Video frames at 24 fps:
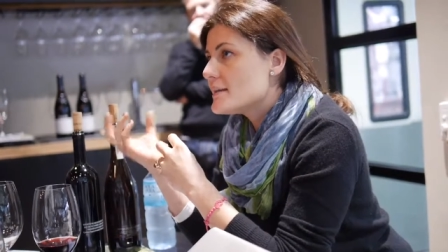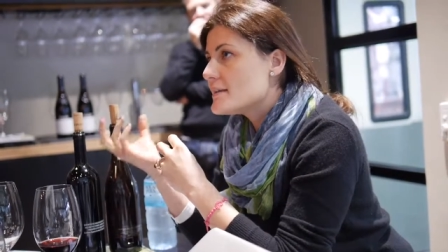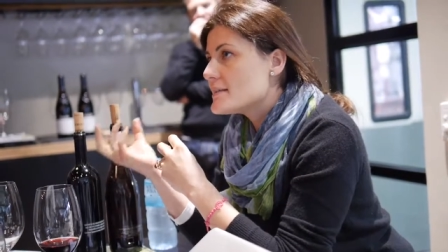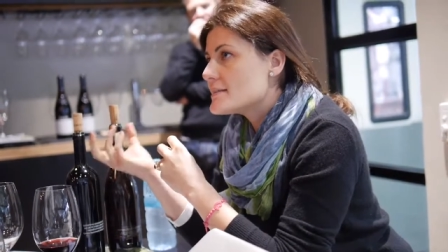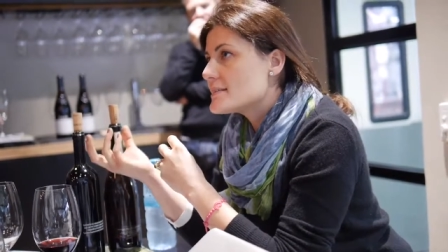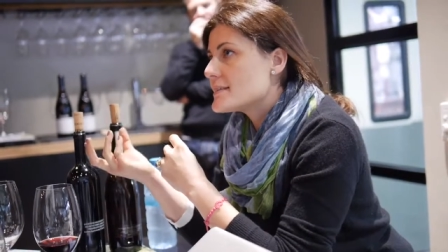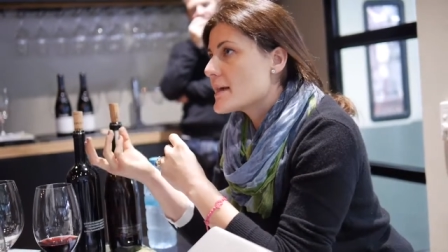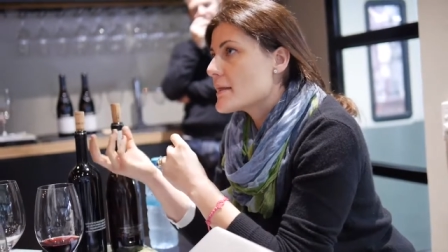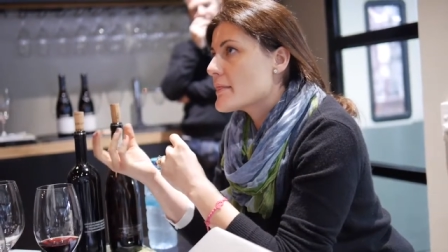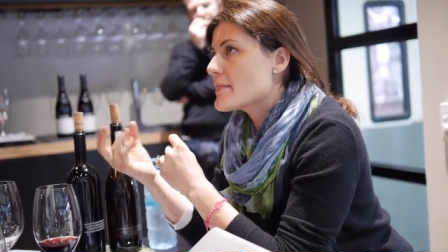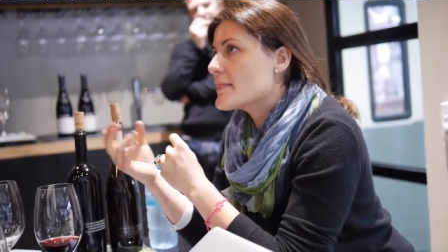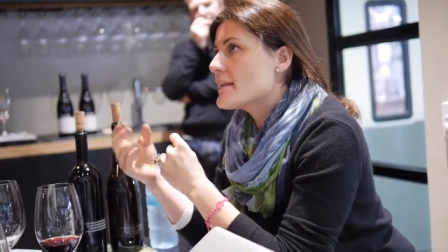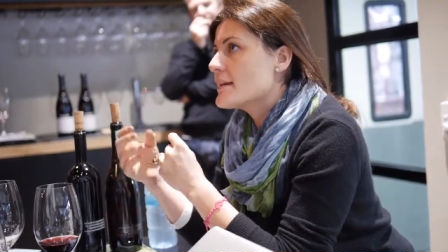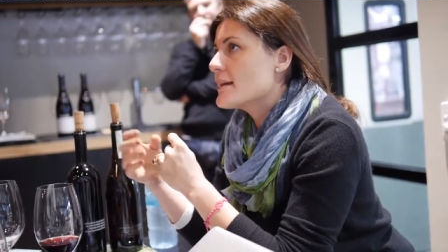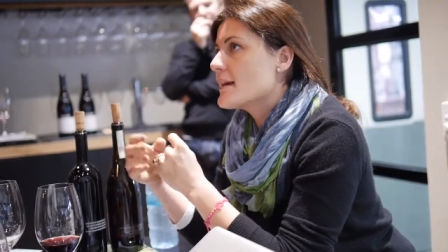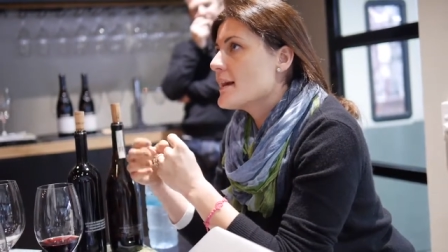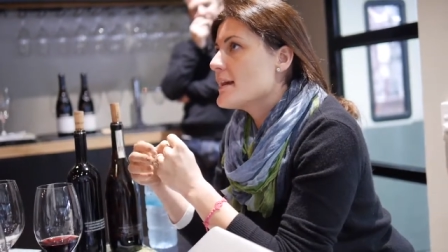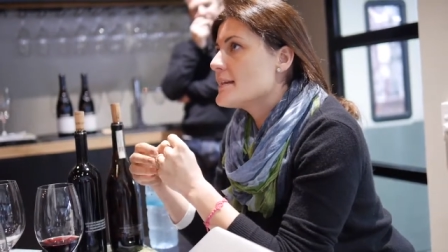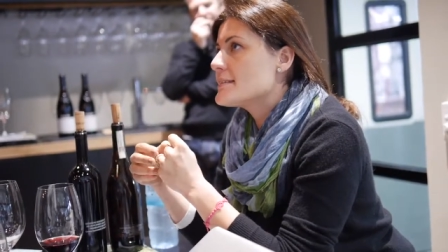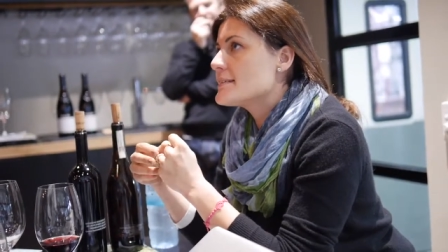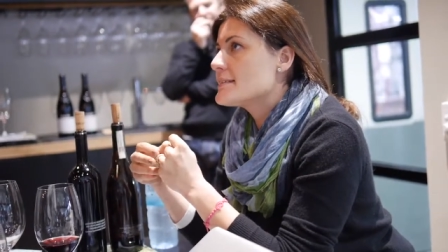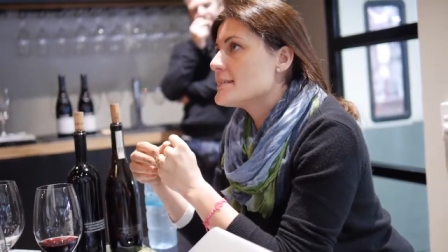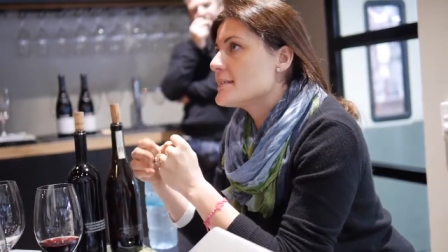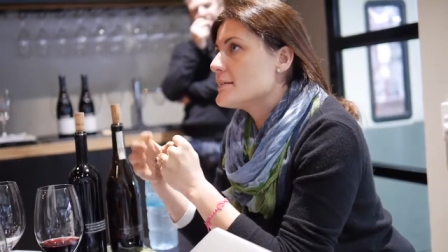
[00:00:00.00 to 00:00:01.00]
it's something
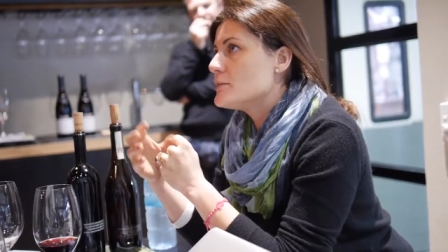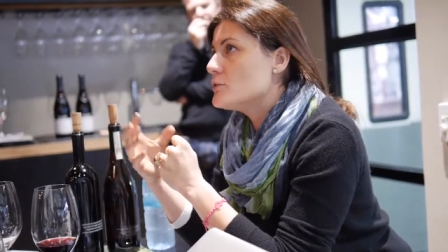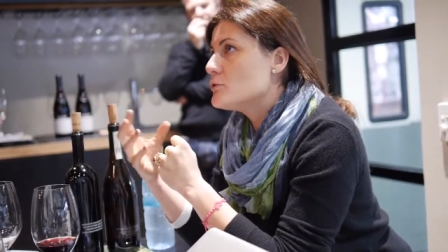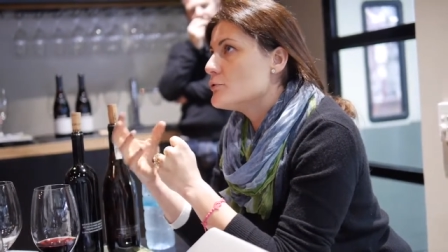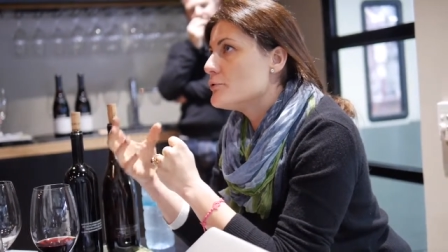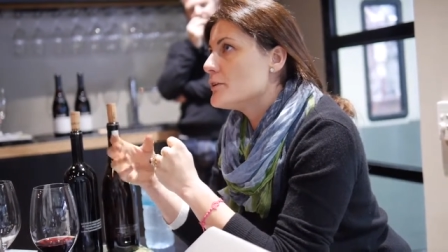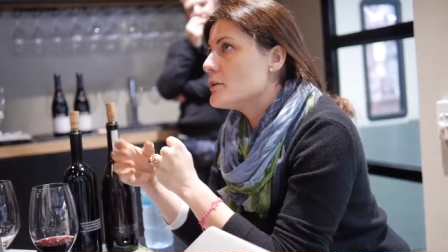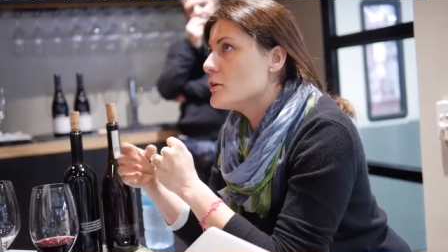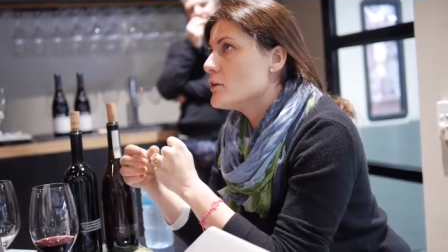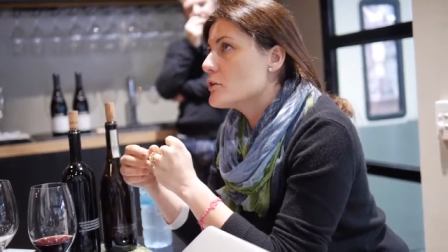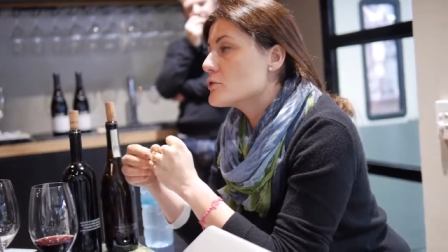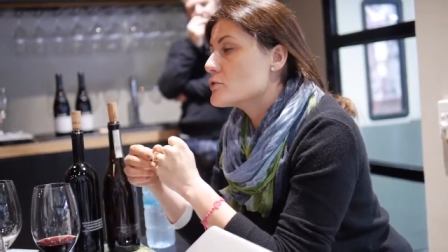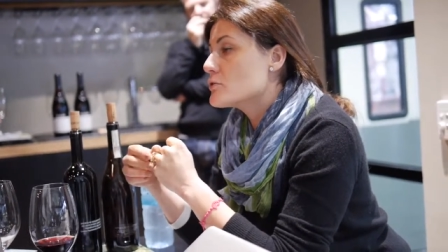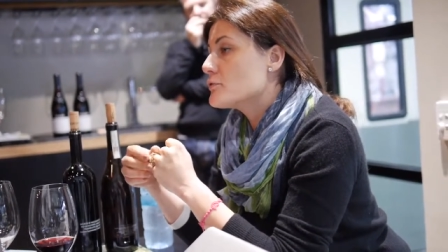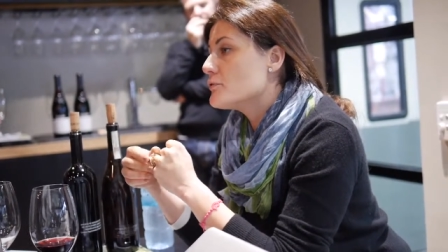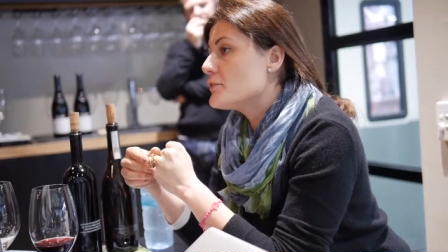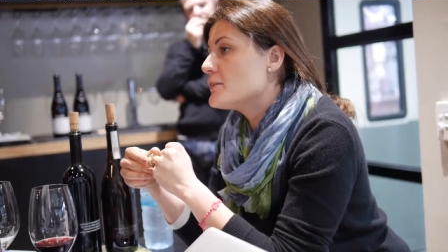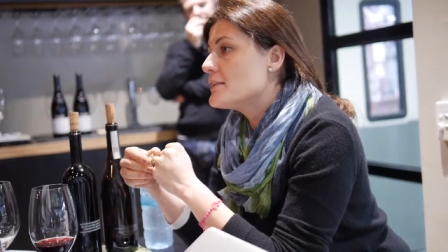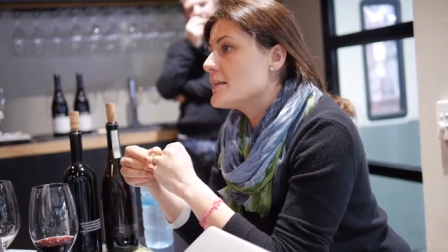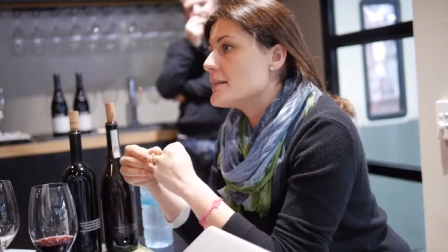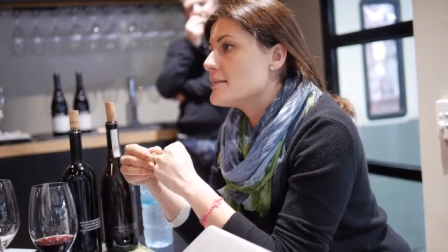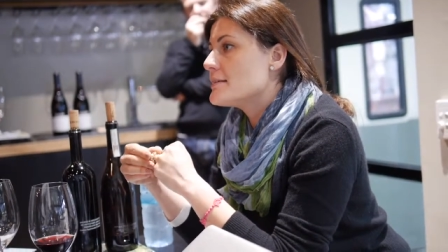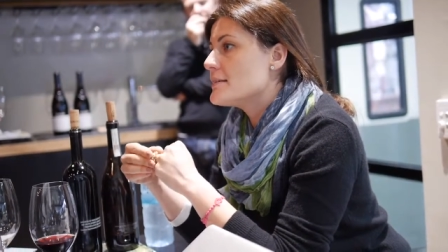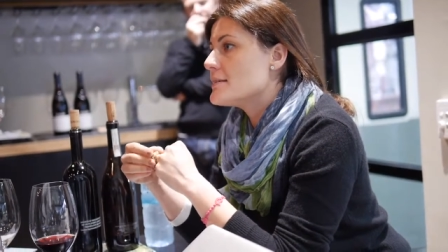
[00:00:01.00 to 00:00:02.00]
else, the new
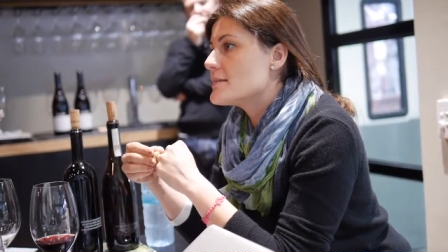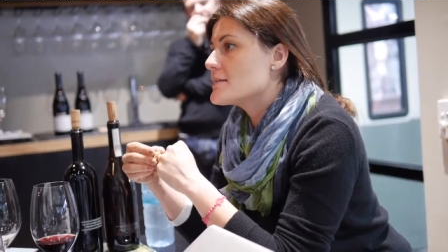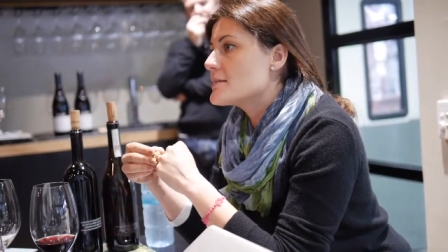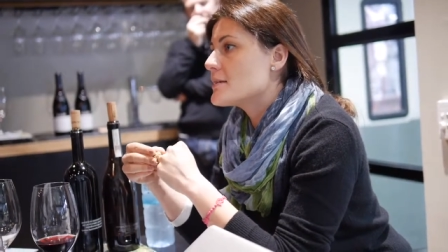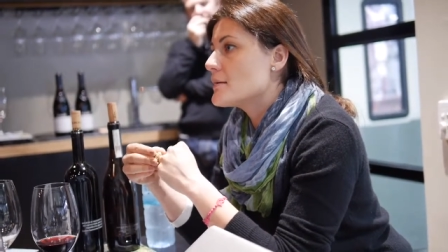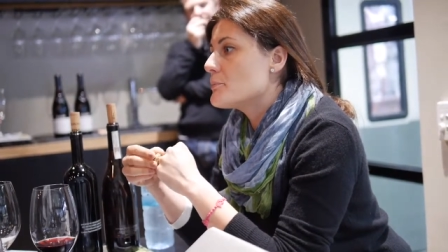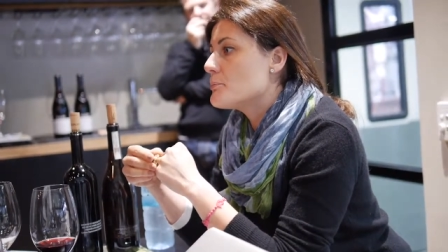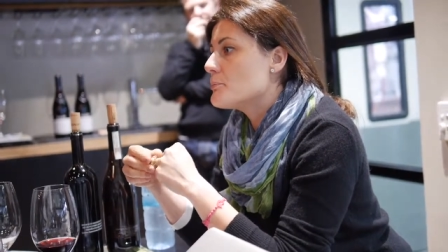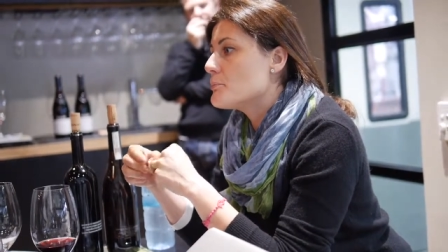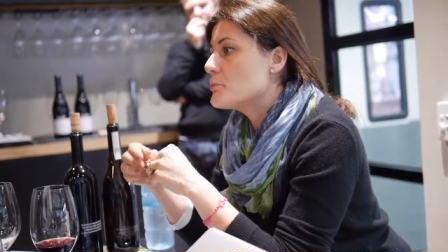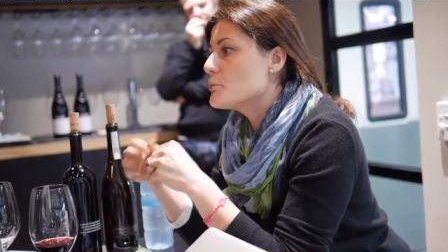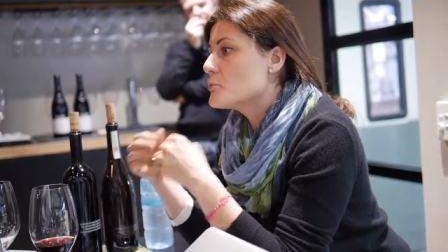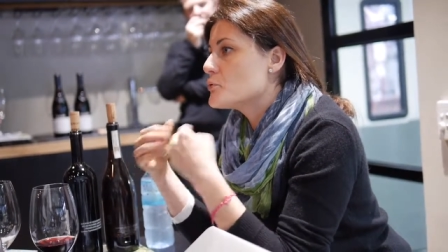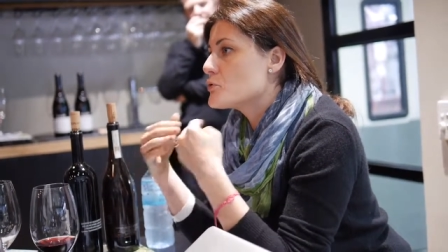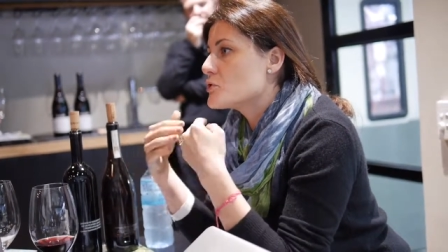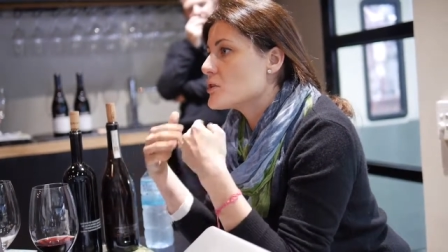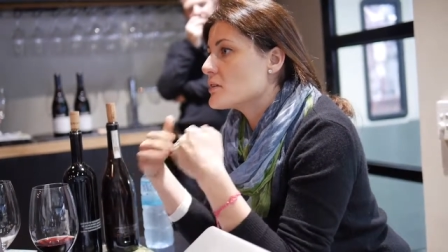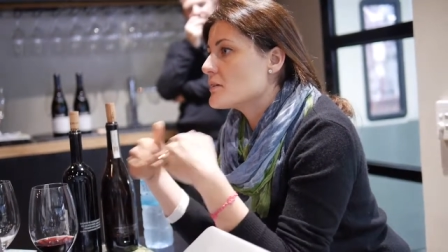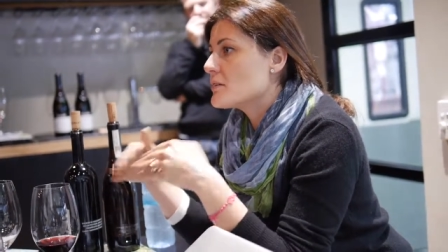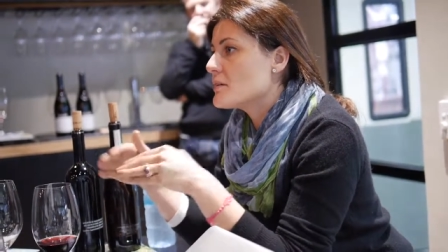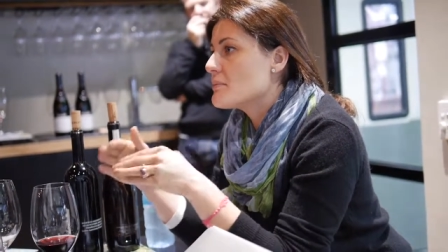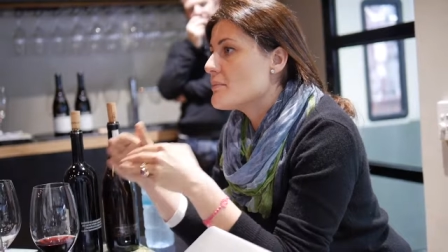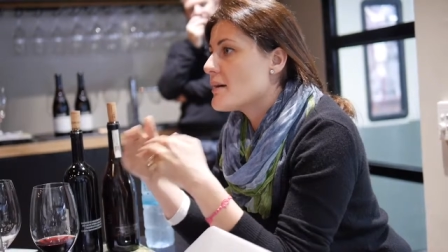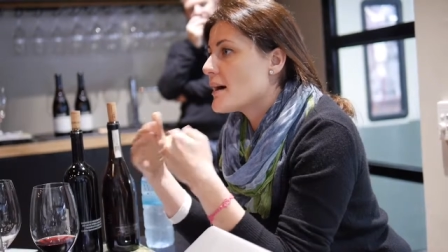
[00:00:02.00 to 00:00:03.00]
philosophy that is uh,
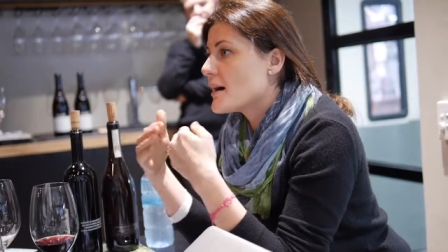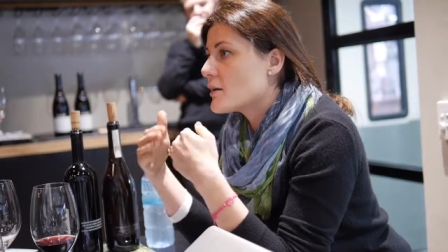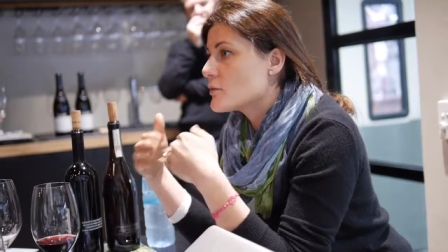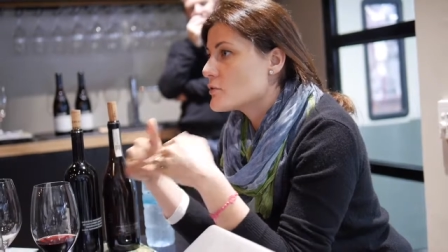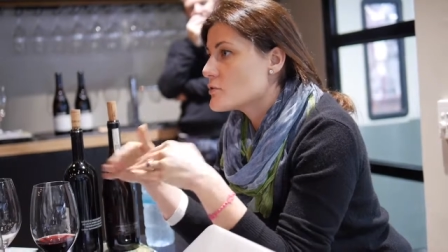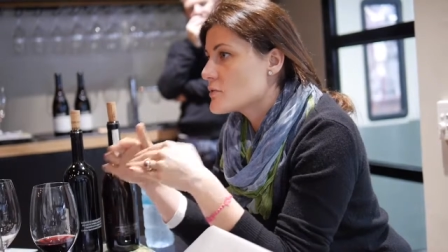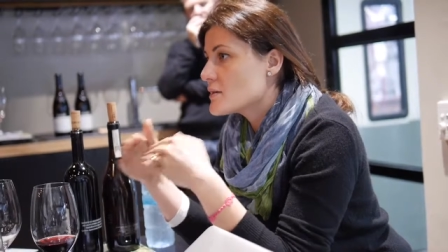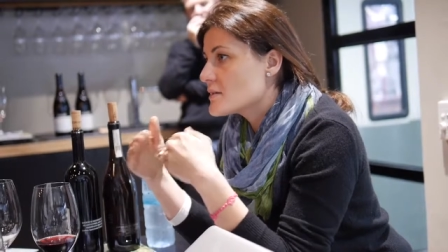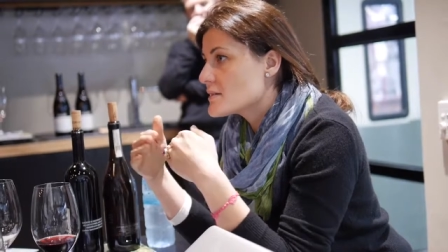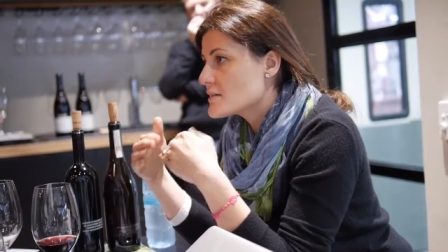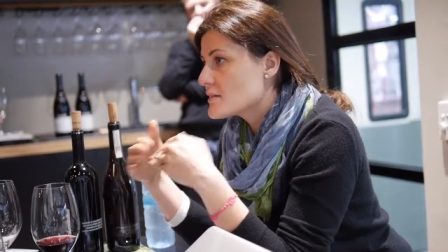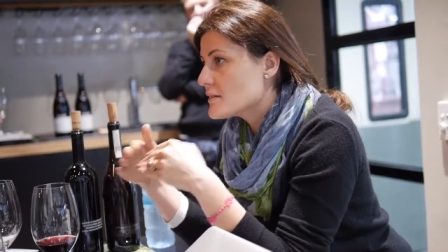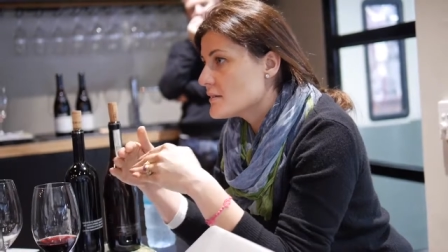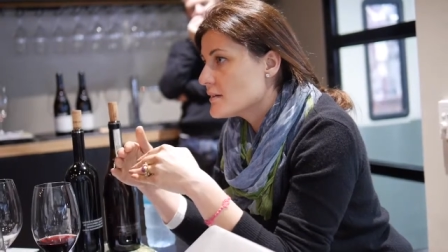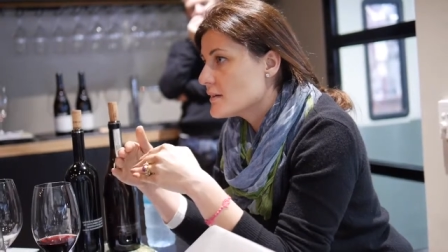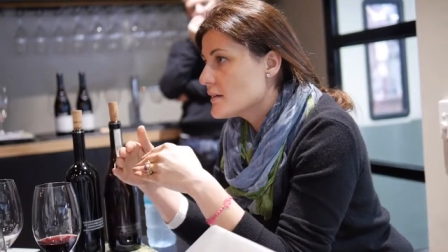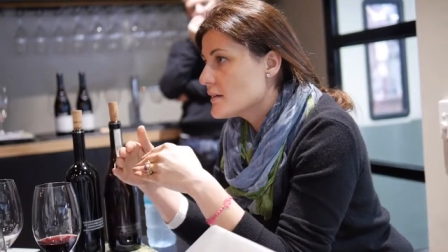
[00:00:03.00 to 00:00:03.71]
pushing the boundaries,